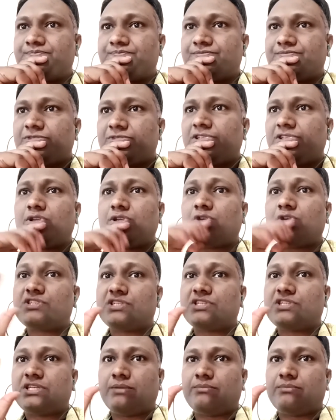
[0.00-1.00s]
Not
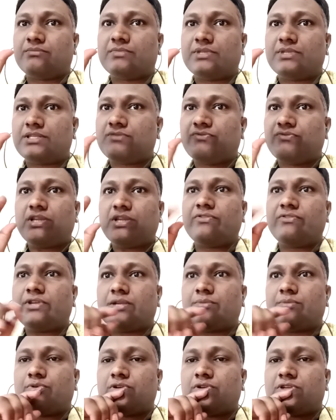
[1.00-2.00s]
steam. That's very, very
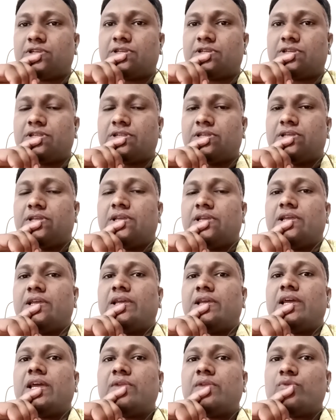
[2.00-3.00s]
important.
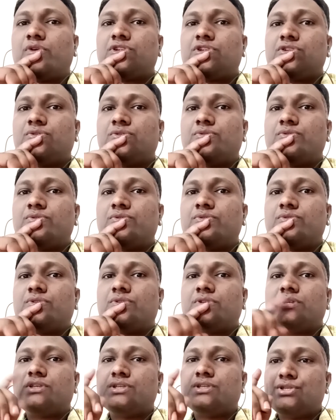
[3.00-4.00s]
And what you do,
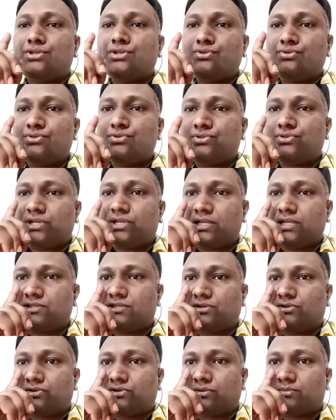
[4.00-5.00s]
use nasal
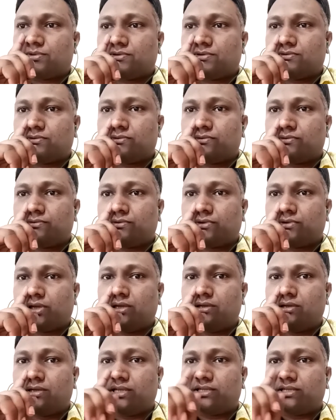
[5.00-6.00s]
drops. Okay,
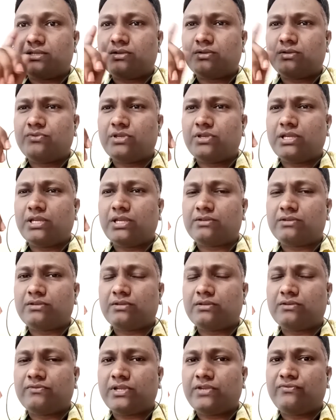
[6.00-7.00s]
nasal drop we get
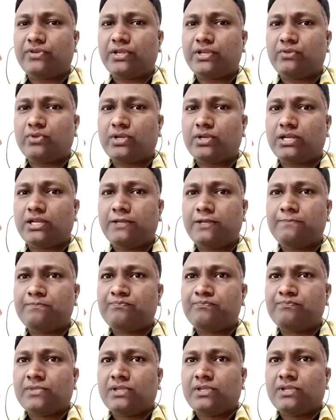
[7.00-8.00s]
very frequently.
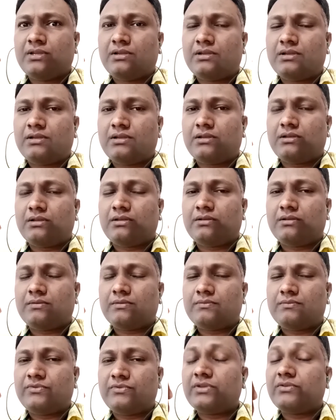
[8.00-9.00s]

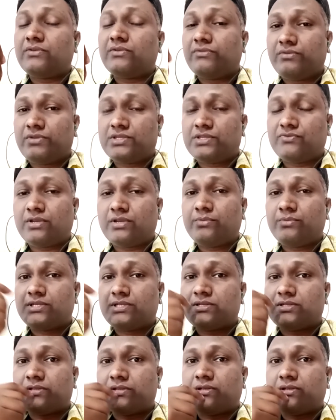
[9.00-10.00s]
It's very
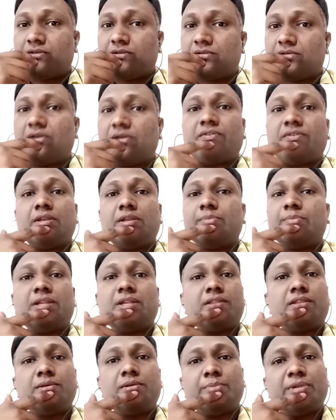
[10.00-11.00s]
much available
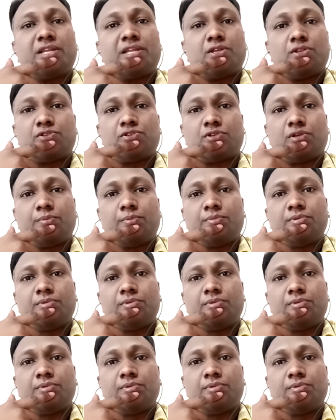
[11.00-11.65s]
in the medical shop,